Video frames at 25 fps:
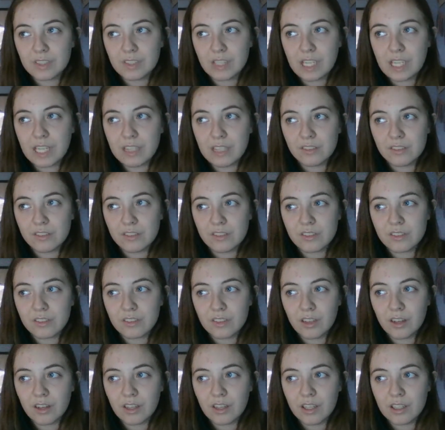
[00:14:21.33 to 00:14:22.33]
and
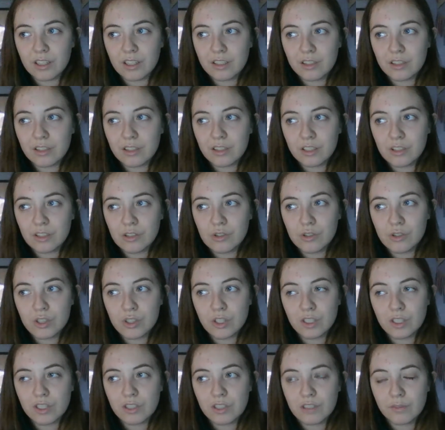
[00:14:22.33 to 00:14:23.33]
like,
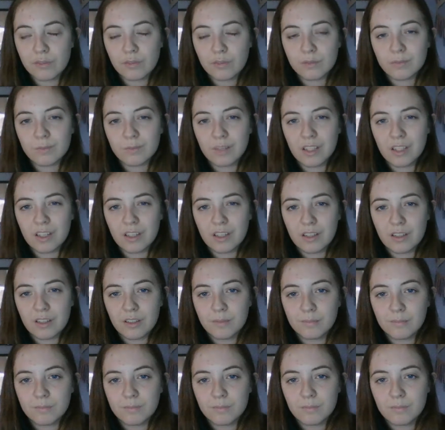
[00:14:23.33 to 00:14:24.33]
usually they're,